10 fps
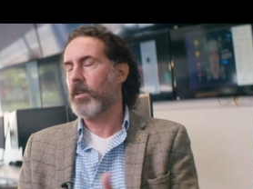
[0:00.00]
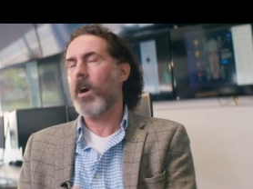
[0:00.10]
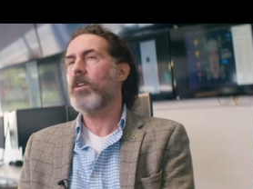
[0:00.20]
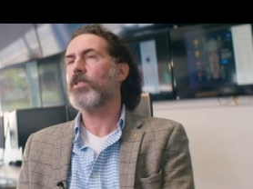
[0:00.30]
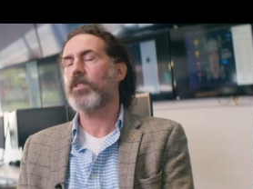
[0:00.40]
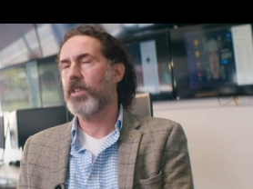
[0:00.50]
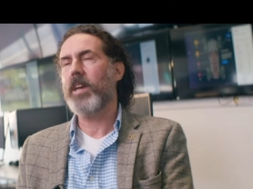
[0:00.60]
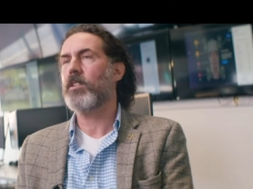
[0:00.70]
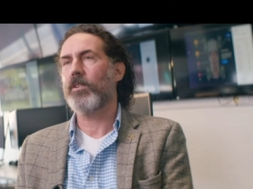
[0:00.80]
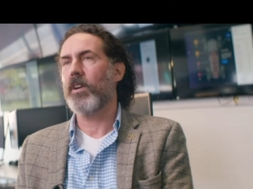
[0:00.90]
Cars
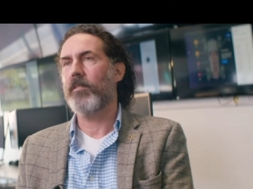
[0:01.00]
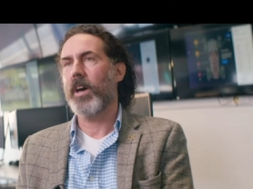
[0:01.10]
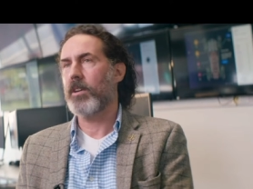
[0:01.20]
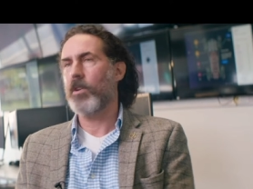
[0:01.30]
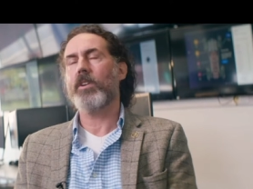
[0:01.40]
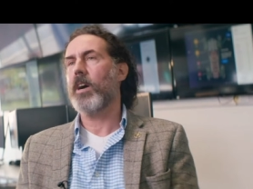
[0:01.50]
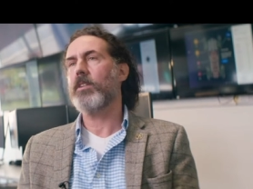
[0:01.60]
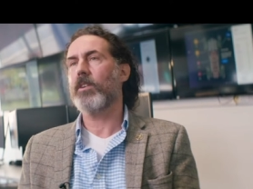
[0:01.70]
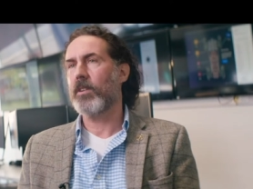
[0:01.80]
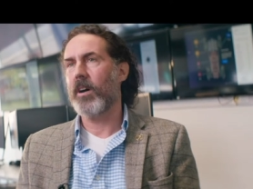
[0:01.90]
today don't have that, you and I
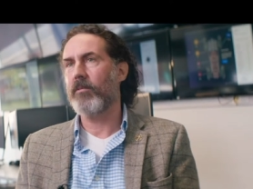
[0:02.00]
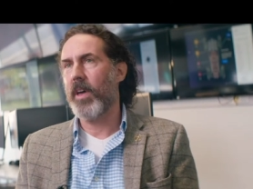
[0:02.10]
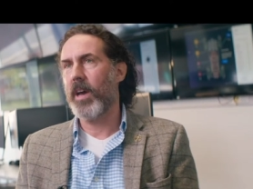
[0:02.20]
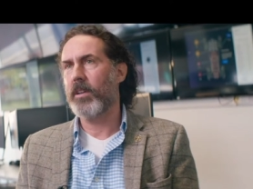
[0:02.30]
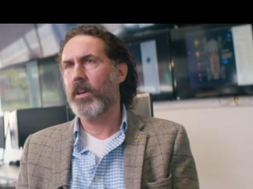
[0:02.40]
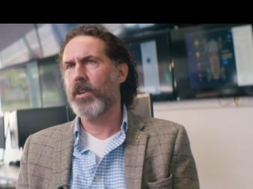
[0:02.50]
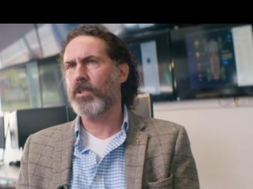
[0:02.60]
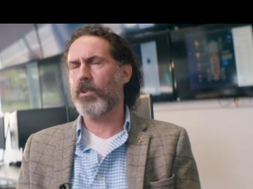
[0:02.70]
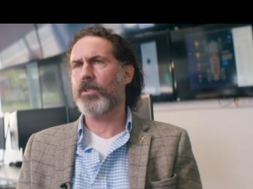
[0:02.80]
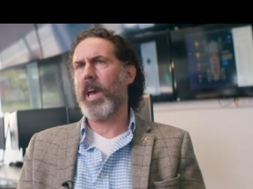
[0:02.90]
don't have that,
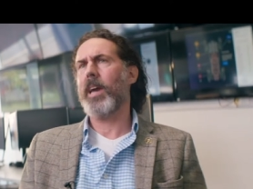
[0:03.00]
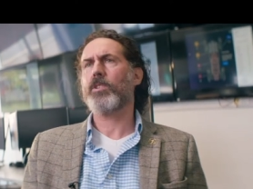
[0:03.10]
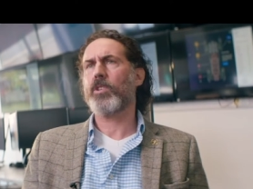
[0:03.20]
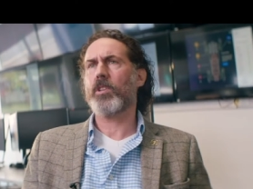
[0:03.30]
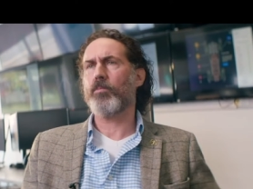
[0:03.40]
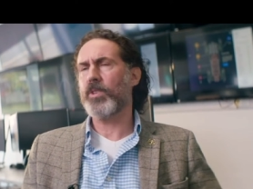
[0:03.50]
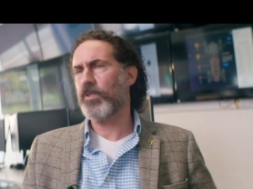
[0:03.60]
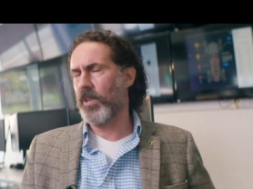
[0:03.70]
so it's actually going to be